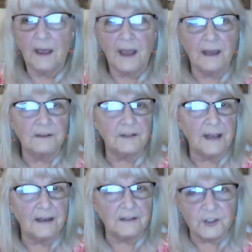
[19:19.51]
And
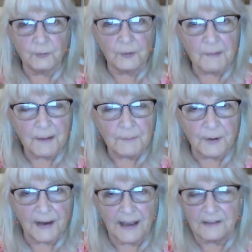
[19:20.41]
as you
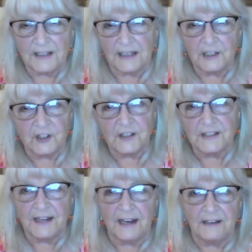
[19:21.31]
remember, as each
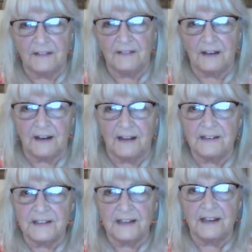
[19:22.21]
state in the United
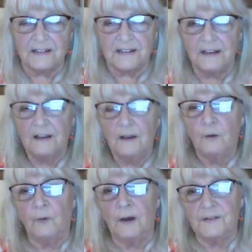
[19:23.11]
States
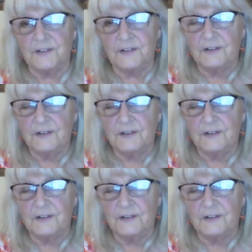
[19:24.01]
was